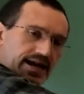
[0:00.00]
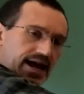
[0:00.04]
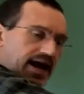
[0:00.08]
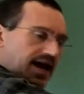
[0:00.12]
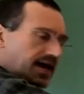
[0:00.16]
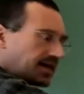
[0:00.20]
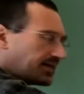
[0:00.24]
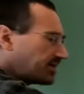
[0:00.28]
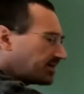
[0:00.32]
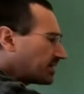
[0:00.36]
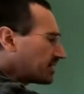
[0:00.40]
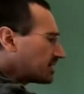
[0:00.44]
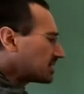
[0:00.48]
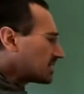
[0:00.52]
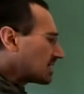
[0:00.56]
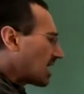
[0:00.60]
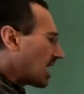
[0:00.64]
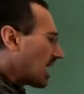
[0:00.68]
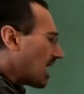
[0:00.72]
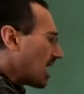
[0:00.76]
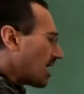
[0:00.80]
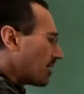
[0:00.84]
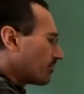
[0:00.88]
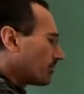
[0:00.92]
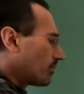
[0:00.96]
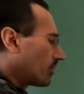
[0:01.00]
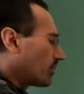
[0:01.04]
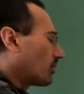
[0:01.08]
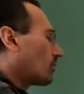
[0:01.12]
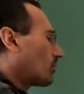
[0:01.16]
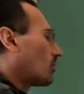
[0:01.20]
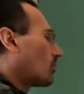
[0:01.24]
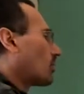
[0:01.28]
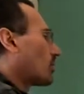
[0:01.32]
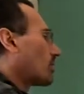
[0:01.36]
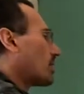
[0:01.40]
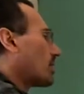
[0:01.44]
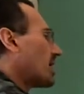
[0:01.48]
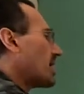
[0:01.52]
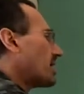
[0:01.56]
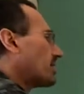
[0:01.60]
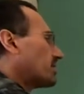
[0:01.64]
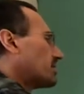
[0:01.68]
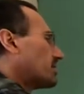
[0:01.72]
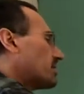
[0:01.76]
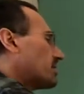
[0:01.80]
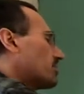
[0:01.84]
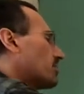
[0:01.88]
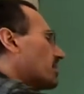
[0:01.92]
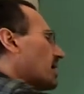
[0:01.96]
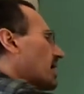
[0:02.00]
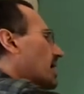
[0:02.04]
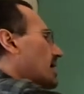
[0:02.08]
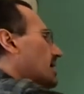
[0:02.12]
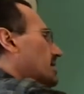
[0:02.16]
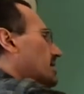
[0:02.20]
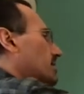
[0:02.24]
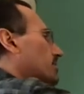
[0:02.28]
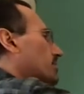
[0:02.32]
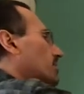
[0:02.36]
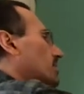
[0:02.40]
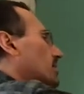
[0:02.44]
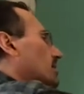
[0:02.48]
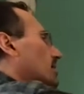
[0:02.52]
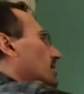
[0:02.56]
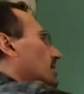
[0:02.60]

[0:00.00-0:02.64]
at the top or at the bottom.